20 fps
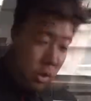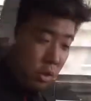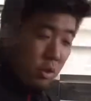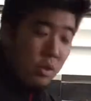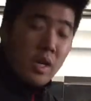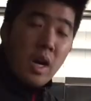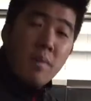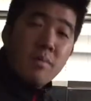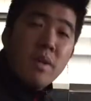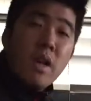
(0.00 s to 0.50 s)

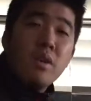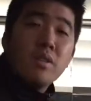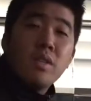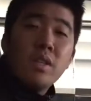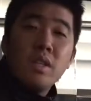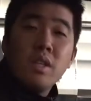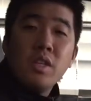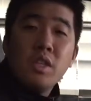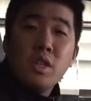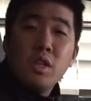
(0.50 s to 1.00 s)
So come down
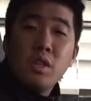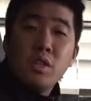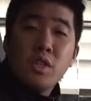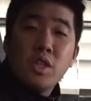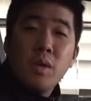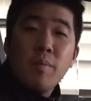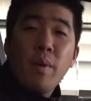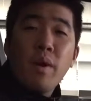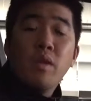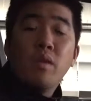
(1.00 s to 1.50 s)
to the
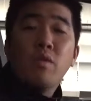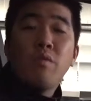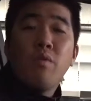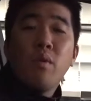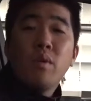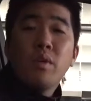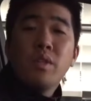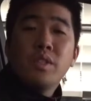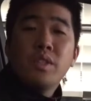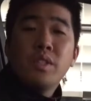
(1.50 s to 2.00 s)
dealership. I look
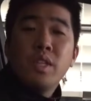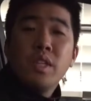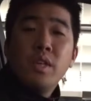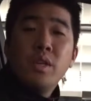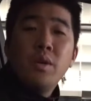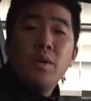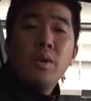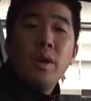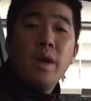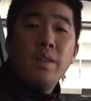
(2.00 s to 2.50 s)
forward to
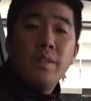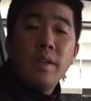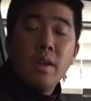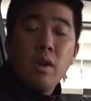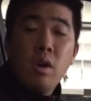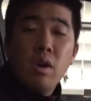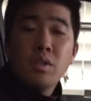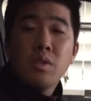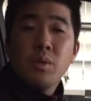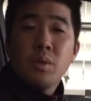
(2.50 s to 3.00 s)
seeing you, and
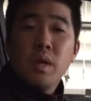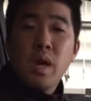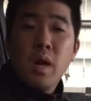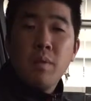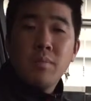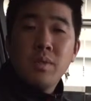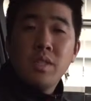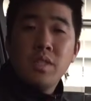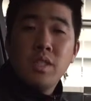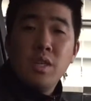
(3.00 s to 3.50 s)
then also
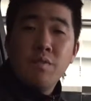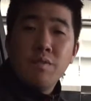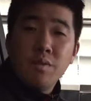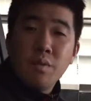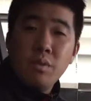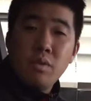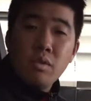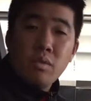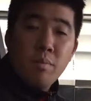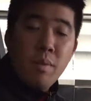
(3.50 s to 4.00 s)
come to see
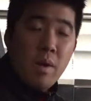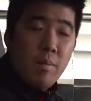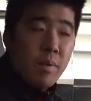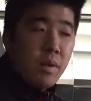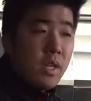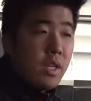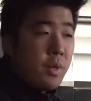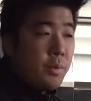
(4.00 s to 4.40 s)
Farouk Memon.